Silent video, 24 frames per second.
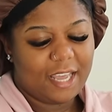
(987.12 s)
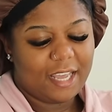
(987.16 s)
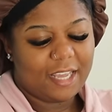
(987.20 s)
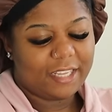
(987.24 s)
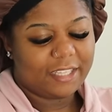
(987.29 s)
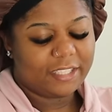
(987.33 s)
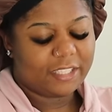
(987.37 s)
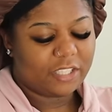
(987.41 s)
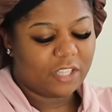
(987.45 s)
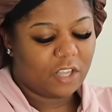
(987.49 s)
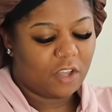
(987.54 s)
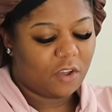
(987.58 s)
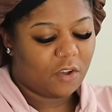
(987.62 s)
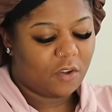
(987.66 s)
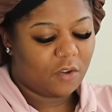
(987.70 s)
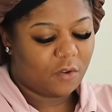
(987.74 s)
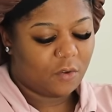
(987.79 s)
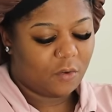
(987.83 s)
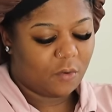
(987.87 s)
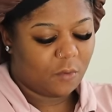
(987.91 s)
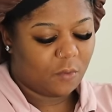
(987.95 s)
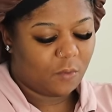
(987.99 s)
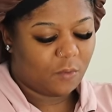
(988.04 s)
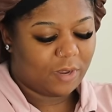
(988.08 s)
And
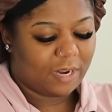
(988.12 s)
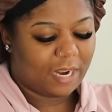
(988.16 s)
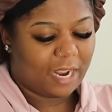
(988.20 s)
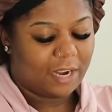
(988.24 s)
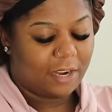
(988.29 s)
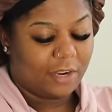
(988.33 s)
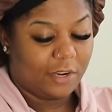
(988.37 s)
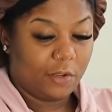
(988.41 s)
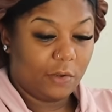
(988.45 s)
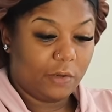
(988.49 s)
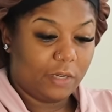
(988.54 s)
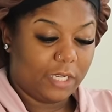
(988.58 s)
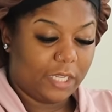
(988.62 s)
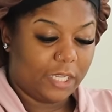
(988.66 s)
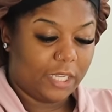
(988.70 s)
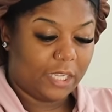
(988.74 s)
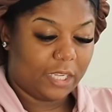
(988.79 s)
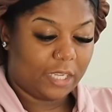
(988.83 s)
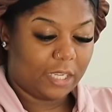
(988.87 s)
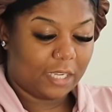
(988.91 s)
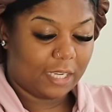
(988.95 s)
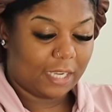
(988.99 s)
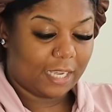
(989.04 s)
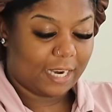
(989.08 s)
so when I do
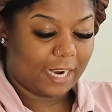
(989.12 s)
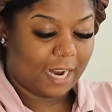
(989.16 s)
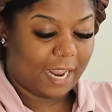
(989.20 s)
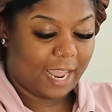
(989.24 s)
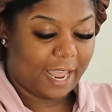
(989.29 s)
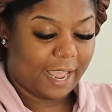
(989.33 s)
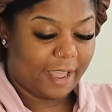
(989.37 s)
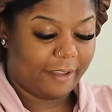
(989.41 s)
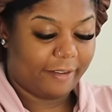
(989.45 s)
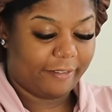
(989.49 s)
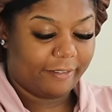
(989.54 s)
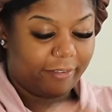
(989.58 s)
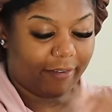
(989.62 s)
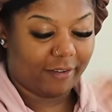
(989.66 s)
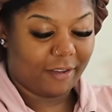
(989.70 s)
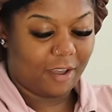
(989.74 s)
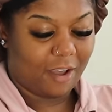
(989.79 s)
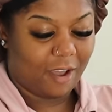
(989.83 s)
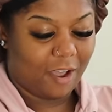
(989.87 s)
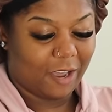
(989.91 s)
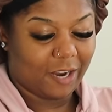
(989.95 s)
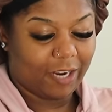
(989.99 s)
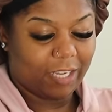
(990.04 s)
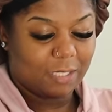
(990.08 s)
look and I have
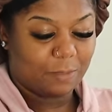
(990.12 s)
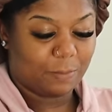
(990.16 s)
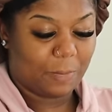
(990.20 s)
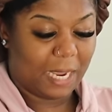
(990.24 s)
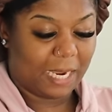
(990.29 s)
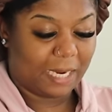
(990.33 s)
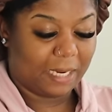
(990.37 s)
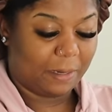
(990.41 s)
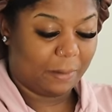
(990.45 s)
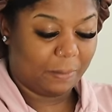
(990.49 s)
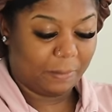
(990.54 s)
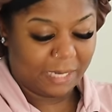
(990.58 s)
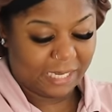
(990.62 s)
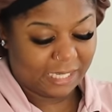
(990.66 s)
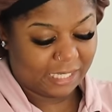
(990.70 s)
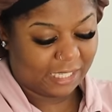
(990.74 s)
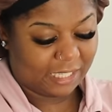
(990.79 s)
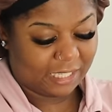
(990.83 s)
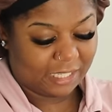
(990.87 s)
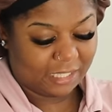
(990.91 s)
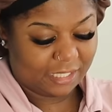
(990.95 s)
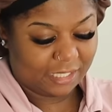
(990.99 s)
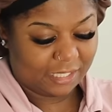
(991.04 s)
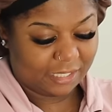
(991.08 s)
all these backed up
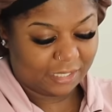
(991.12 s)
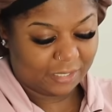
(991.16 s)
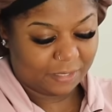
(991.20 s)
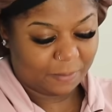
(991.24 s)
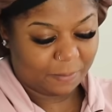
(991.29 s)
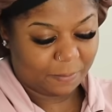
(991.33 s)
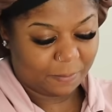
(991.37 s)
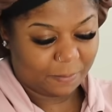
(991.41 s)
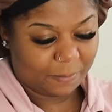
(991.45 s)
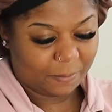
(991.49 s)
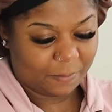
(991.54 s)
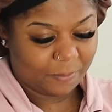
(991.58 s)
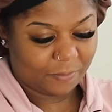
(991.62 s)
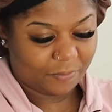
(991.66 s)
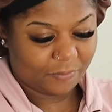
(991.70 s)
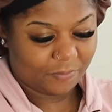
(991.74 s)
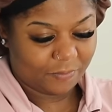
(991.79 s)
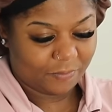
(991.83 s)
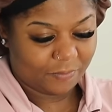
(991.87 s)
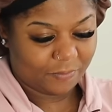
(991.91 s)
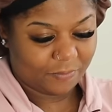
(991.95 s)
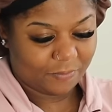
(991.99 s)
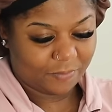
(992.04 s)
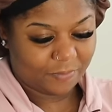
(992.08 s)
messages,
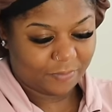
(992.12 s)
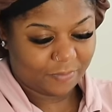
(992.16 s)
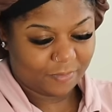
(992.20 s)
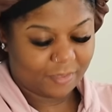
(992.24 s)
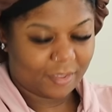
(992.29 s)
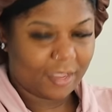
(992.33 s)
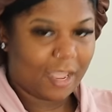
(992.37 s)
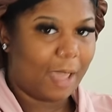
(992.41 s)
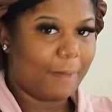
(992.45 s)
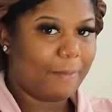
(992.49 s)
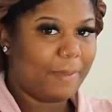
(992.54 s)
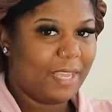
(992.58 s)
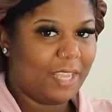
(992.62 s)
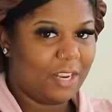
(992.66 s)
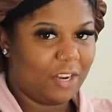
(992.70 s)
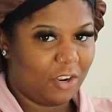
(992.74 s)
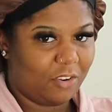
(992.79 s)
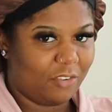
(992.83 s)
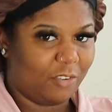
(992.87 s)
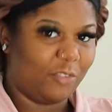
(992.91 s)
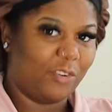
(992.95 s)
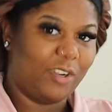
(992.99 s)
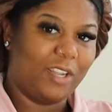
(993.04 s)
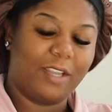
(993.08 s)
I be getting
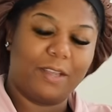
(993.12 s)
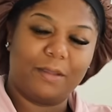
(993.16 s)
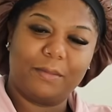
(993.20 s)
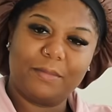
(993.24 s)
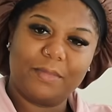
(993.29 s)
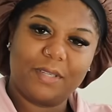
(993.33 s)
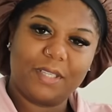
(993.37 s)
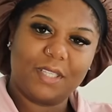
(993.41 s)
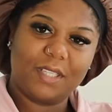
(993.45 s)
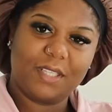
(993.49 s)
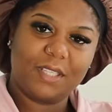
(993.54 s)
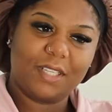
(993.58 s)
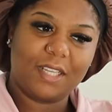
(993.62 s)
overwhelmed.